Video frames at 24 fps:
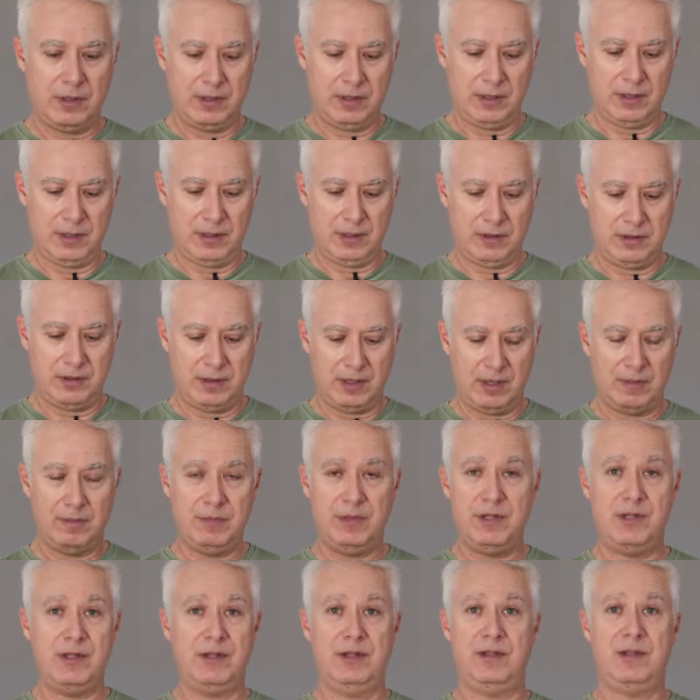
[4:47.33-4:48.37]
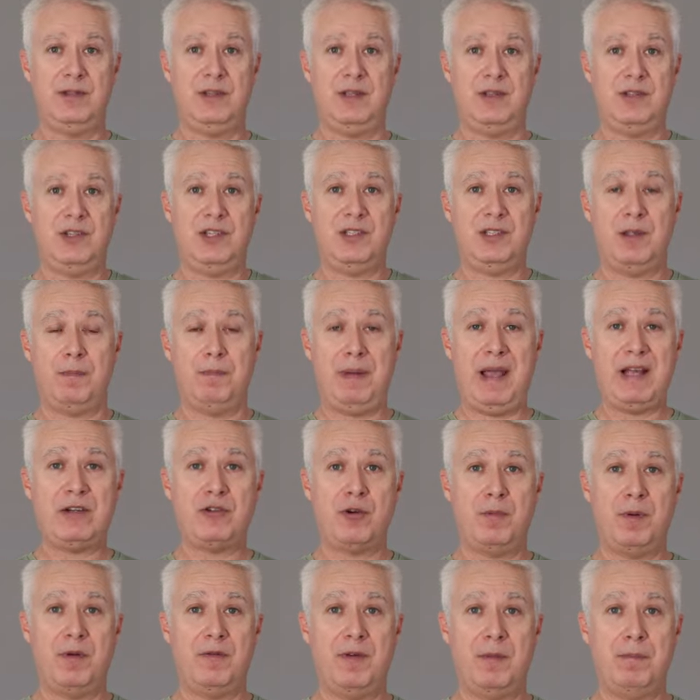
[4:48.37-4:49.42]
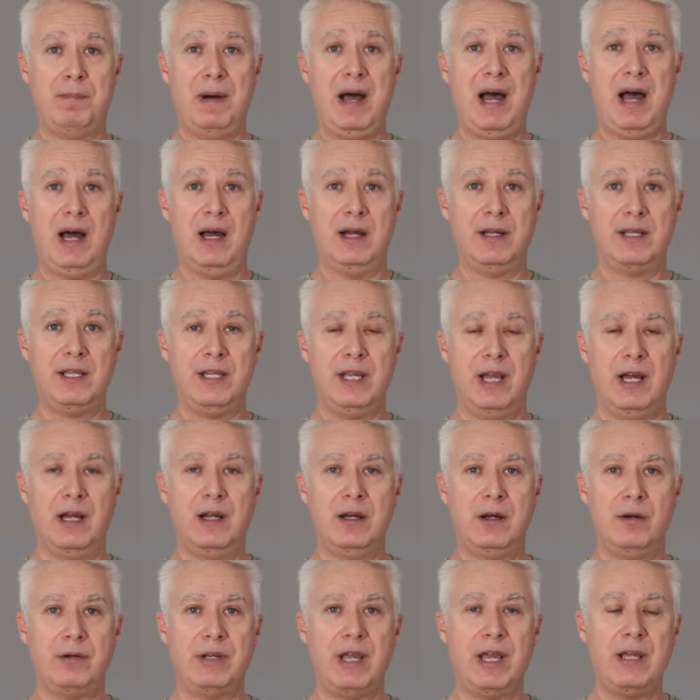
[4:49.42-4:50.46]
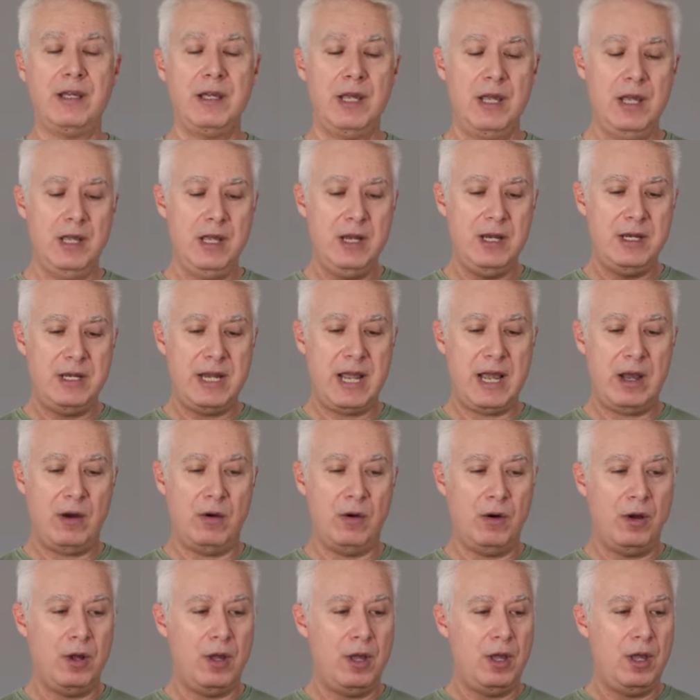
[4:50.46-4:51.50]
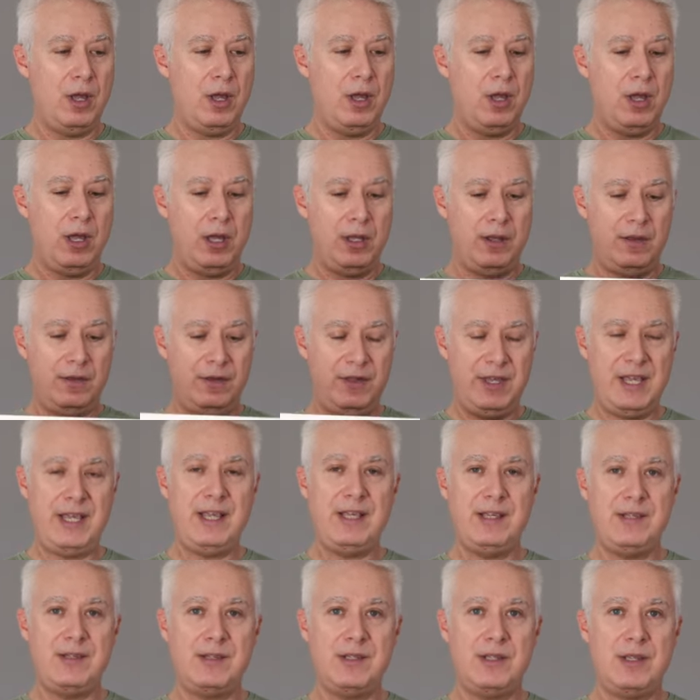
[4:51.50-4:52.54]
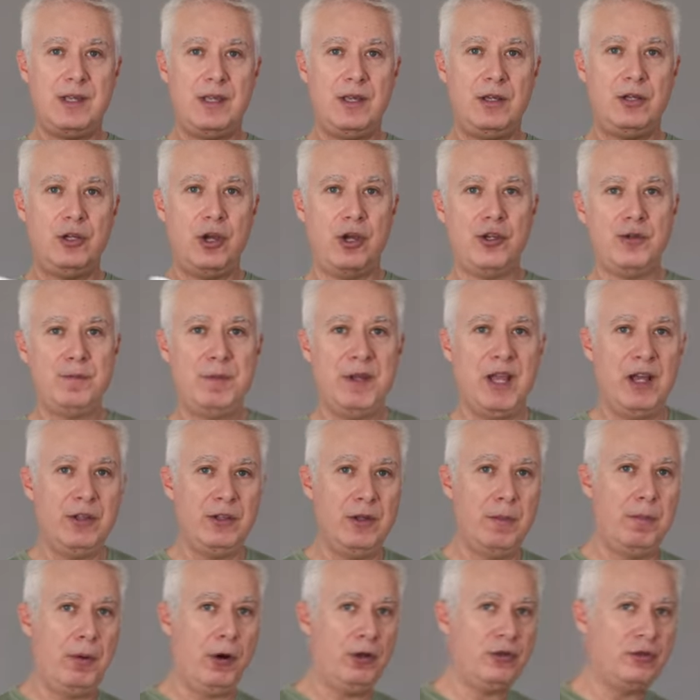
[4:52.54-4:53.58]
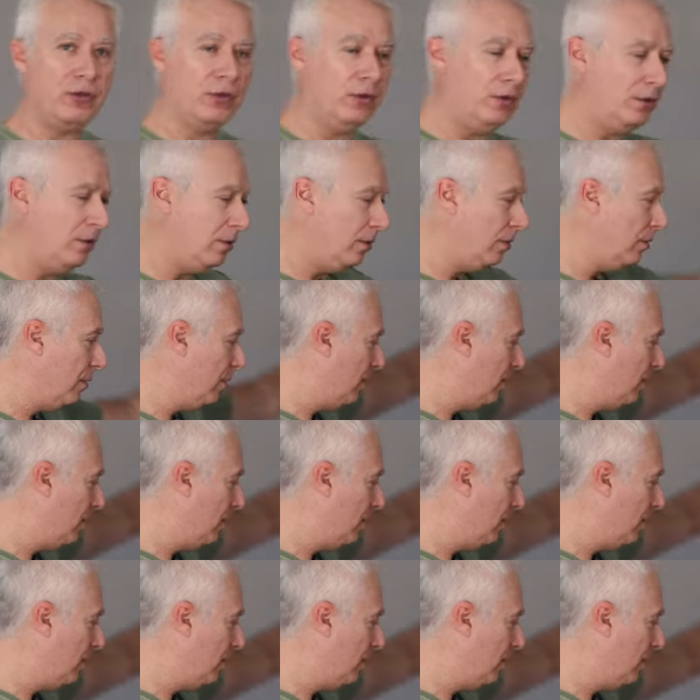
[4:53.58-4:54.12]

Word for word: it, it's, it's just the backdrop of a bar here, okay? Now, this goes behind the bottle